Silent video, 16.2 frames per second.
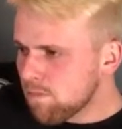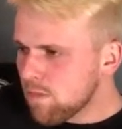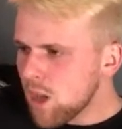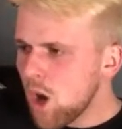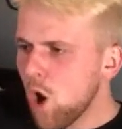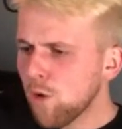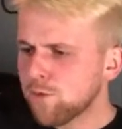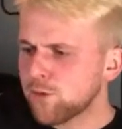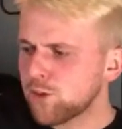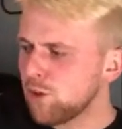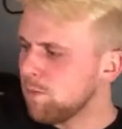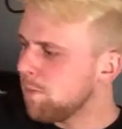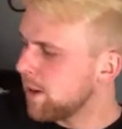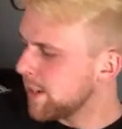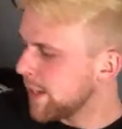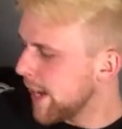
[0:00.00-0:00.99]
of
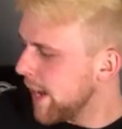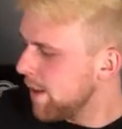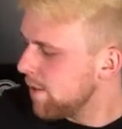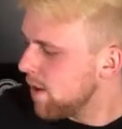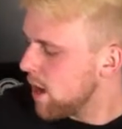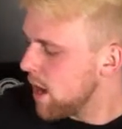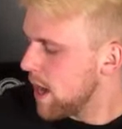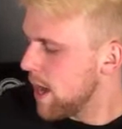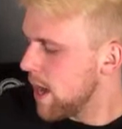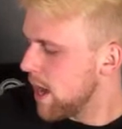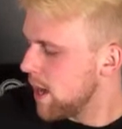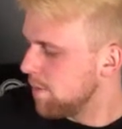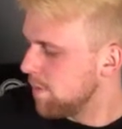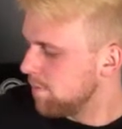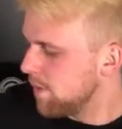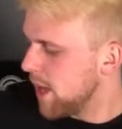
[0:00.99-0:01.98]
somebody,
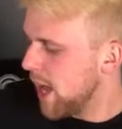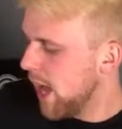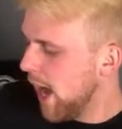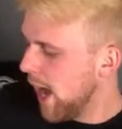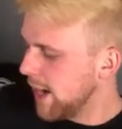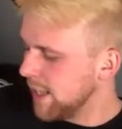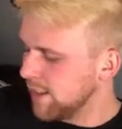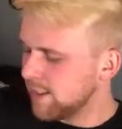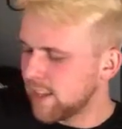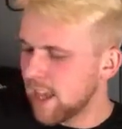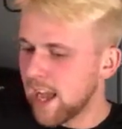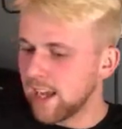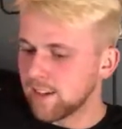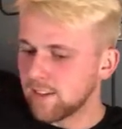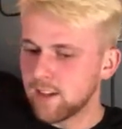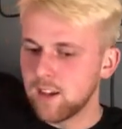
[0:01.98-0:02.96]
and it
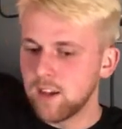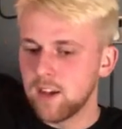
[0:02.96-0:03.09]
said,